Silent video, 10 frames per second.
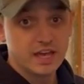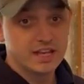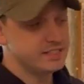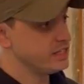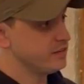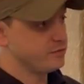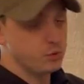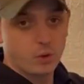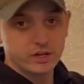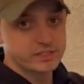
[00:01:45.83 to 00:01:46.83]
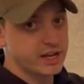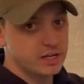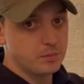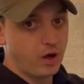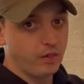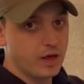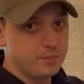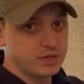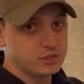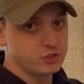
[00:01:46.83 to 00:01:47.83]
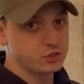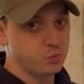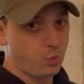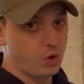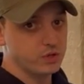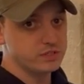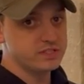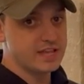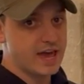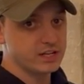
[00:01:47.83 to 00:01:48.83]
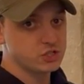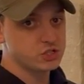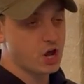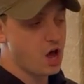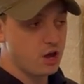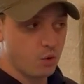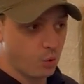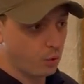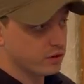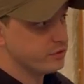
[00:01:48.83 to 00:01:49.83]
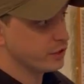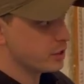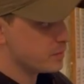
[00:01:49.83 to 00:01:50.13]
and see if you want to tighten them all up and it's just one static shot, or if you're going to